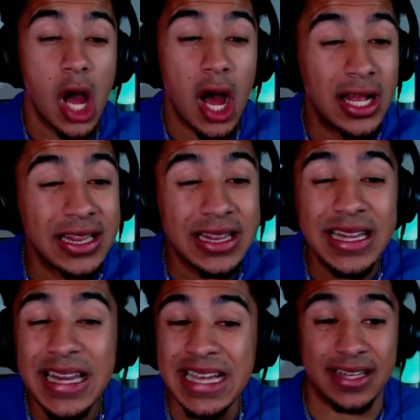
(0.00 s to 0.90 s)

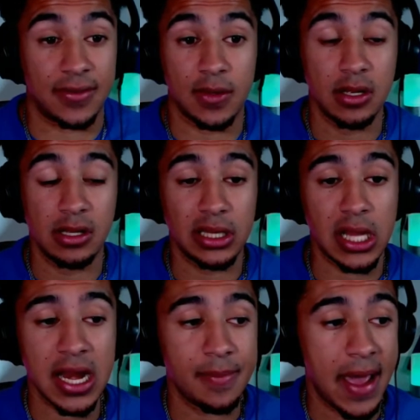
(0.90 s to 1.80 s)
Elite
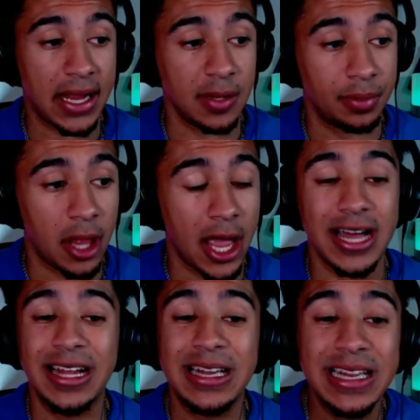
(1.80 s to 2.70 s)
linebacking play.
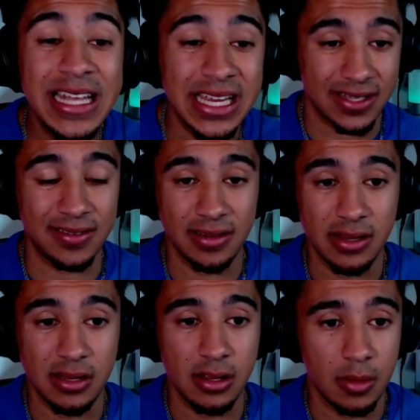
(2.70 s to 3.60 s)
Elite
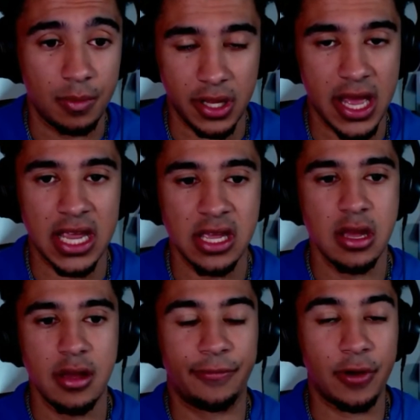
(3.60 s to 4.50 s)
play
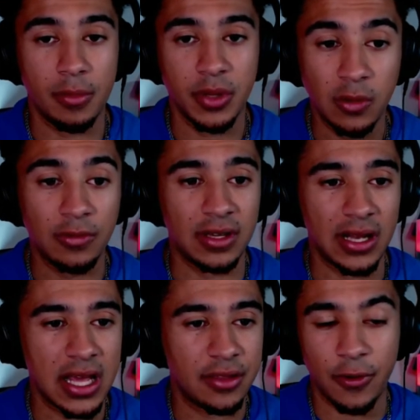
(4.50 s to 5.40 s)
from
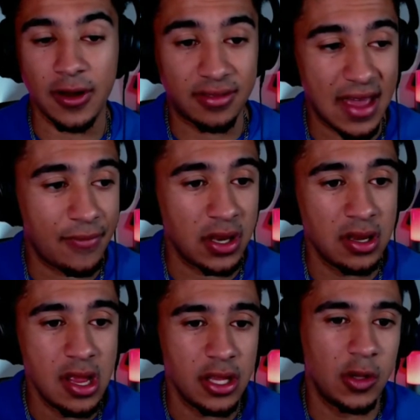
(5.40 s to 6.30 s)
UCLA's front seven,
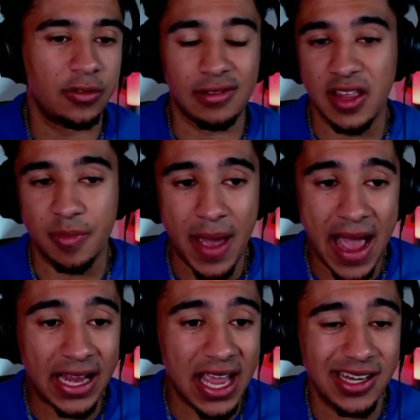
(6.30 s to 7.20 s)
UCLA's back
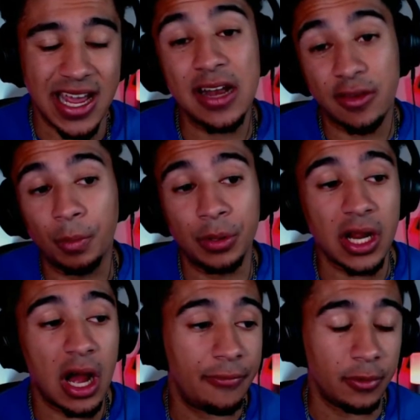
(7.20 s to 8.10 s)
end, and some pretty
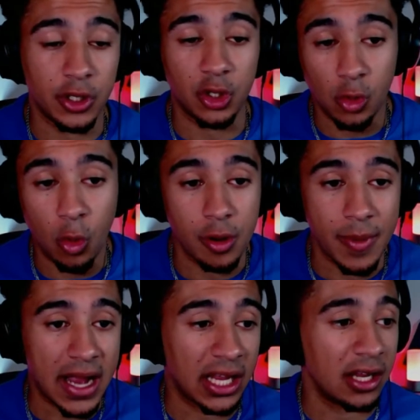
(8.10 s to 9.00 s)
awful
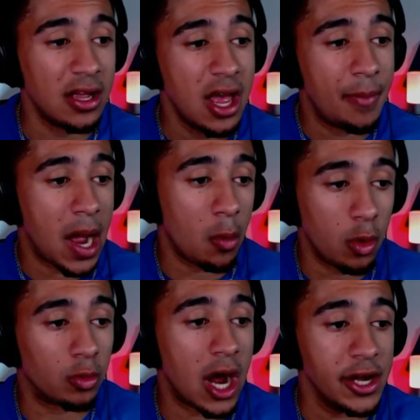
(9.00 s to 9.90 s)
quarterbacking by Will
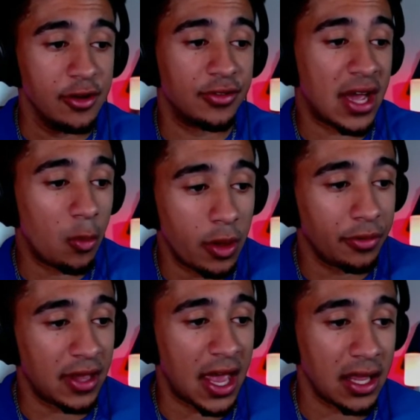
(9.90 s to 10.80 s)
Rogers, I will
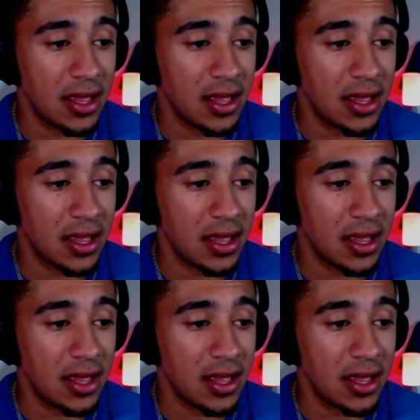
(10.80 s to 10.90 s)
say.